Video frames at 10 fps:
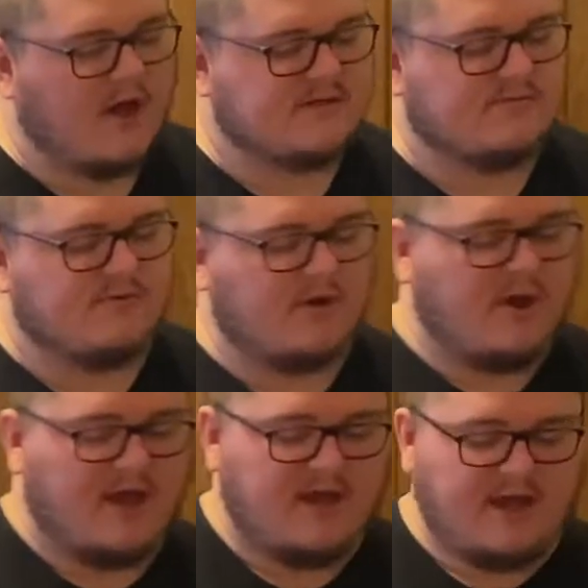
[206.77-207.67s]
so I'm going to go
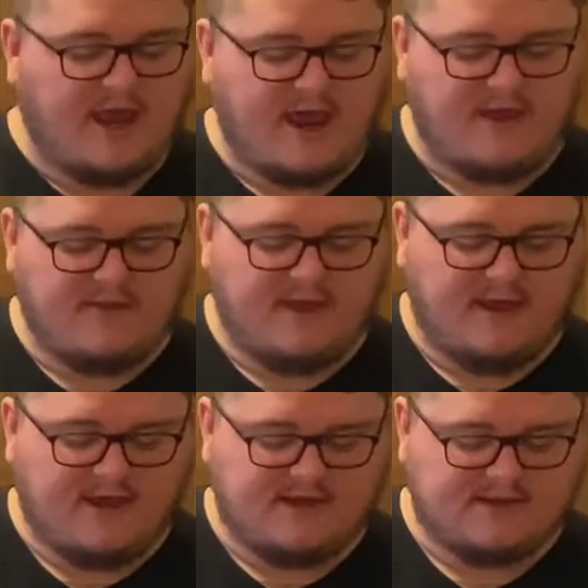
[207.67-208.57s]
ahead and add
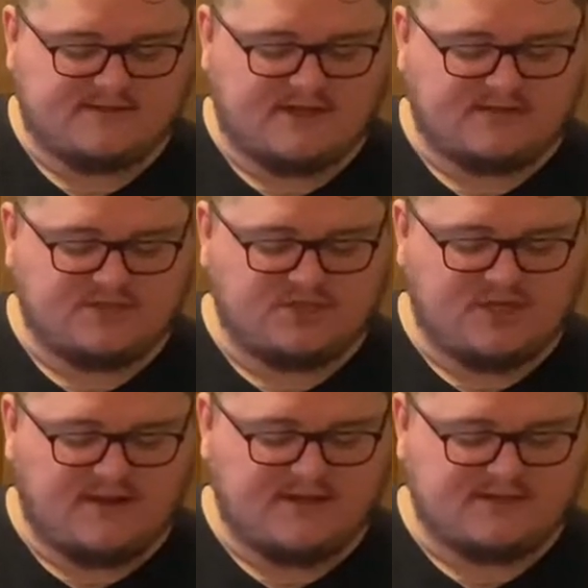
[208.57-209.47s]
the sausage to
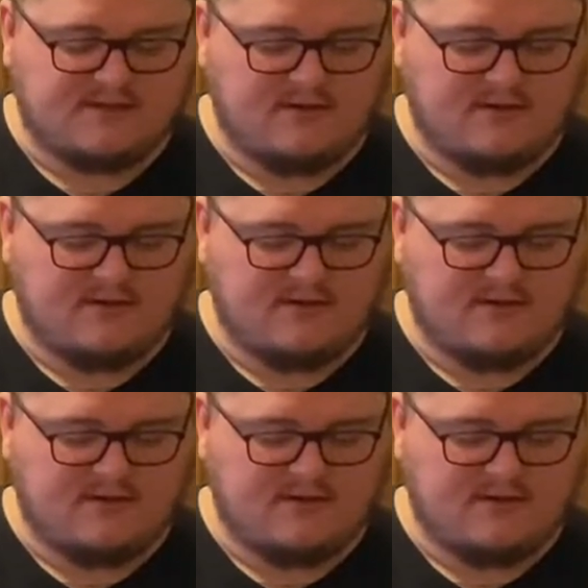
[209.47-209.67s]
this.